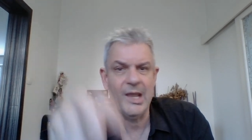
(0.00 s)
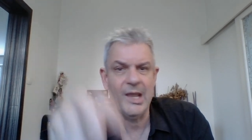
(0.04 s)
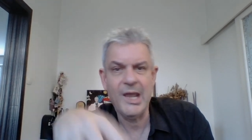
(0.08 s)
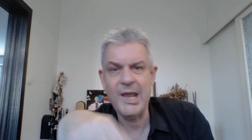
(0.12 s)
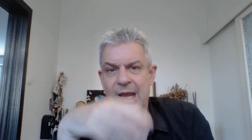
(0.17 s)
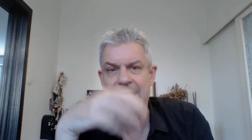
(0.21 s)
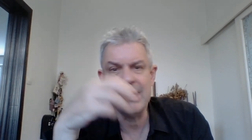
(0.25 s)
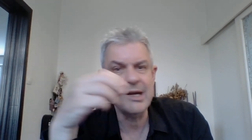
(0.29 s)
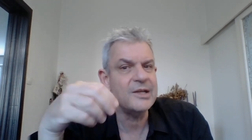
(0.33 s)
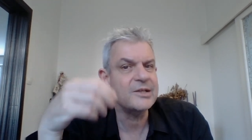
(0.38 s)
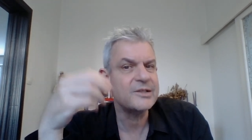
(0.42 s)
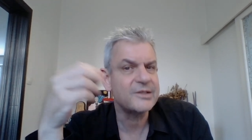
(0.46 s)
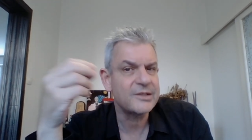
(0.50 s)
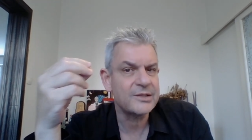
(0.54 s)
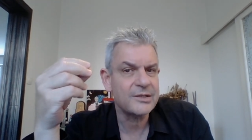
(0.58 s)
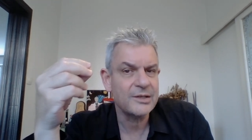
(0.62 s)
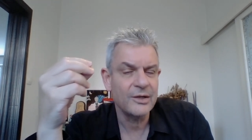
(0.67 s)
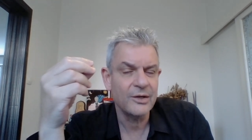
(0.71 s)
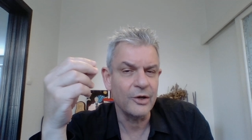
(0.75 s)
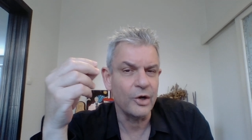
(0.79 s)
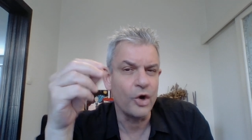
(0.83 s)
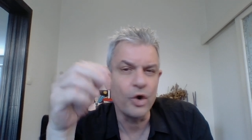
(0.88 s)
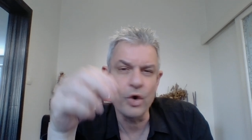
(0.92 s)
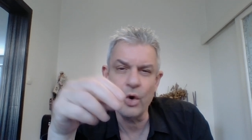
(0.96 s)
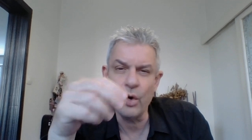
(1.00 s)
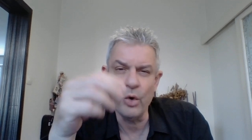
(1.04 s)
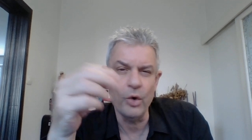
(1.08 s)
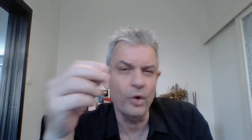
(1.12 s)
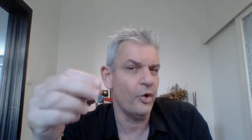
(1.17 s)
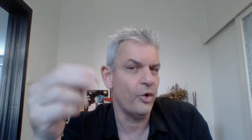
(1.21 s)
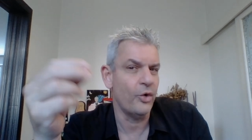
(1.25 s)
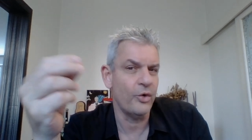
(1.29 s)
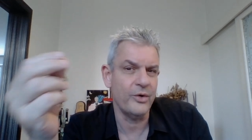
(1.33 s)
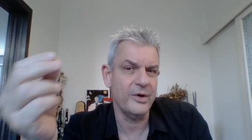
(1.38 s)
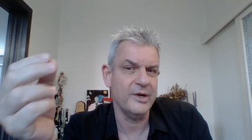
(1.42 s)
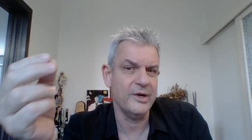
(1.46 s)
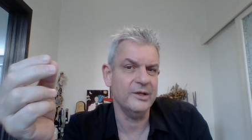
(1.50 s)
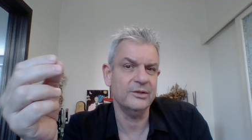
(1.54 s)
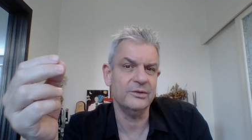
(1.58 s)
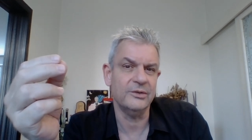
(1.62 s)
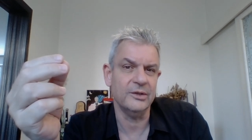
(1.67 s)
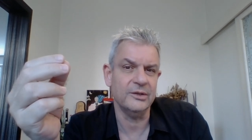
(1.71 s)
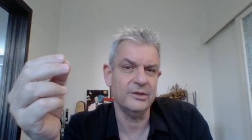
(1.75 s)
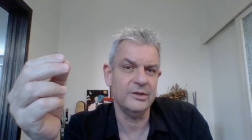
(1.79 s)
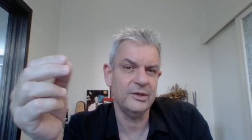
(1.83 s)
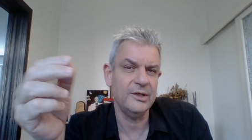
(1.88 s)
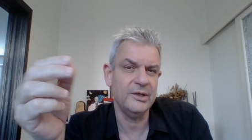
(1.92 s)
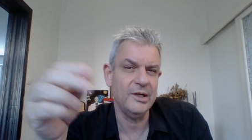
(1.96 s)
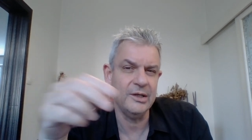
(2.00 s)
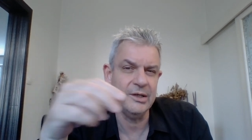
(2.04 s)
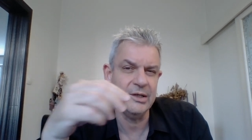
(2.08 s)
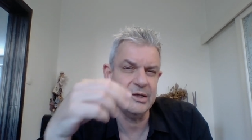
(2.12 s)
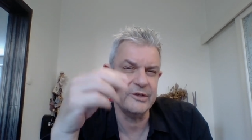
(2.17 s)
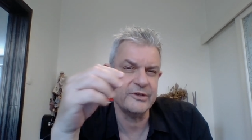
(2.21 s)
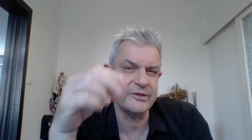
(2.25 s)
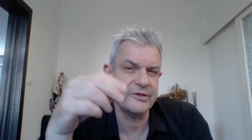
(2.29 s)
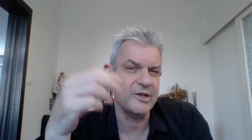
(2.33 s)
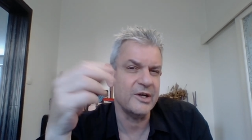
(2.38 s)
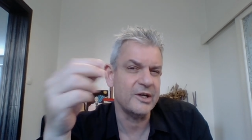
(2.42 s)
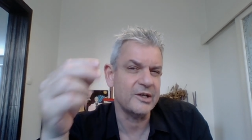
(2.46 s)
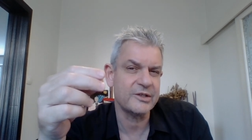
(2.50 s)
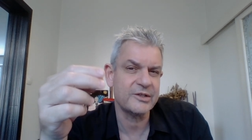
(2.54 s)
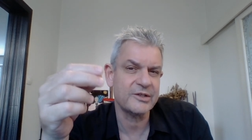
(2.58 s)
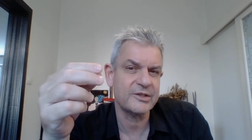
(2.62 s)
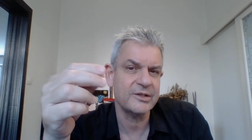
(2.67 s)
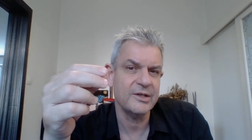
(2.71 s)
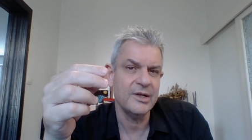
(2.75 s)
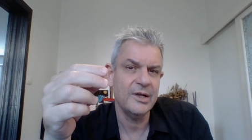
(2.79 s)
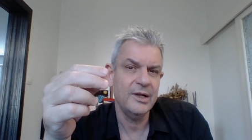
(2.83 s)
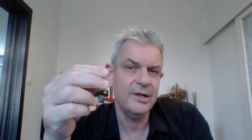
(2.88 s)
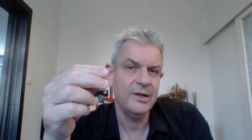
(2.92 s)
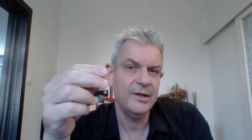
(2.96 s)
and is goal-oriented. He seeks